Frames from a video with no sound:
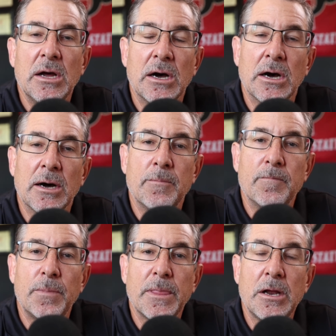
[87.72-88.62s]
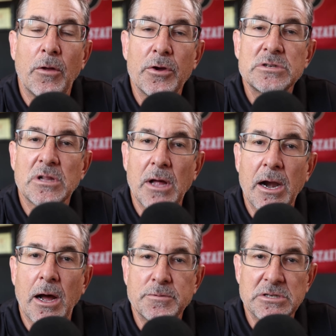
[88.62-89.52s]
there's a lot
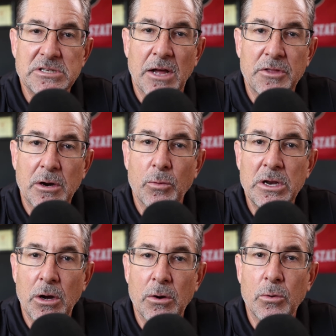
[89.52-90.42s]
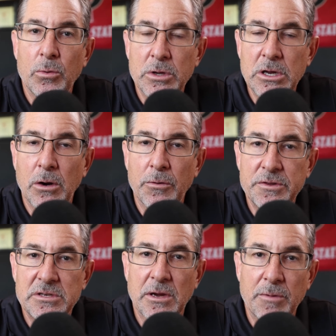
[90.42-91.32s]
of options out there, and we know,
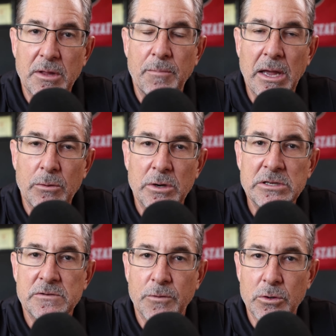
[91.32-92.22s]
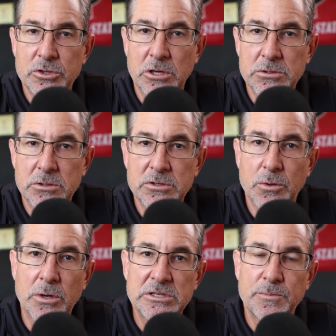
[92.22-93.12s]
some of the main ones, PhotoShelter and
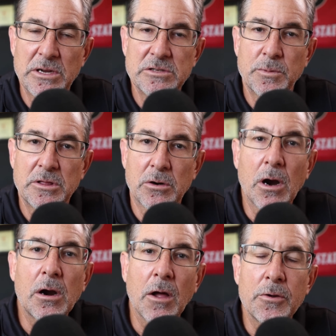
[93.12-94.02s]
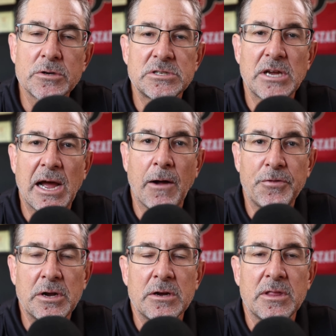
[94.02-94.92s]
Squarespace, but there are others
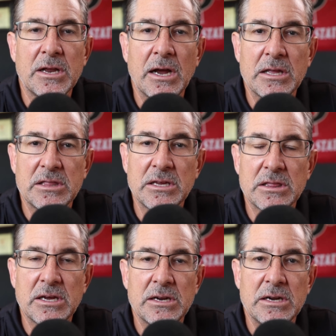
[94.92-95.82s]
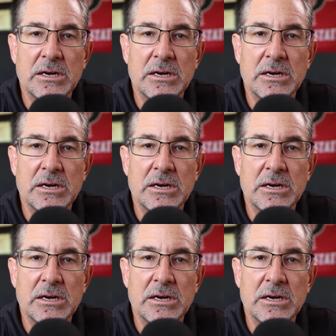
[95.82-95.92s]
out there that I think that,